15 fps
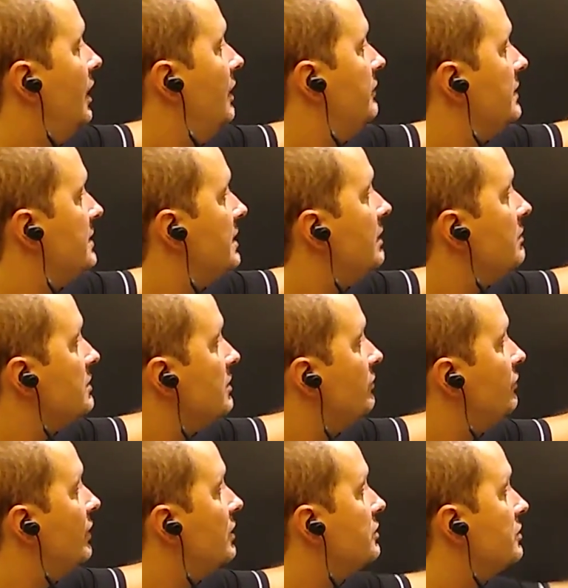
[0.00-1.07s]
I have a sequence
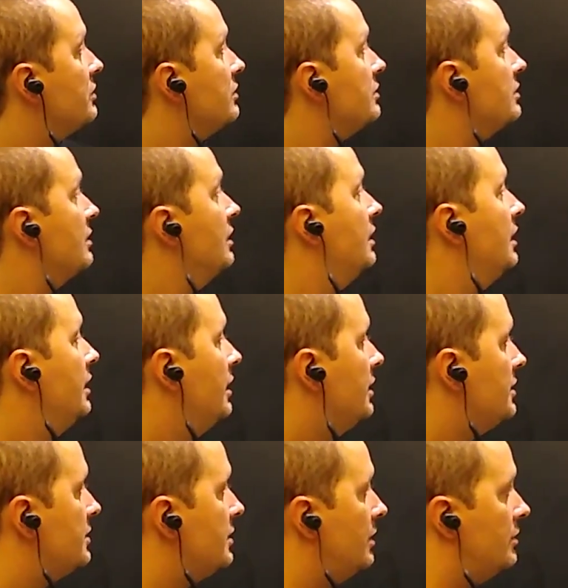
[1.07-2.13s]
of functions
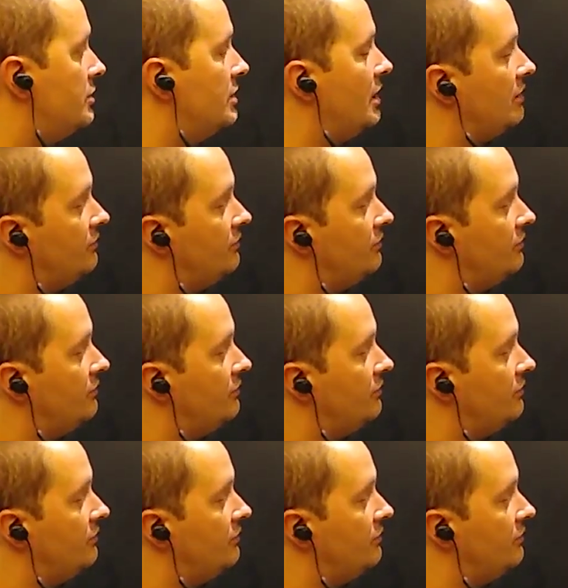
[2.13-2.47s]
such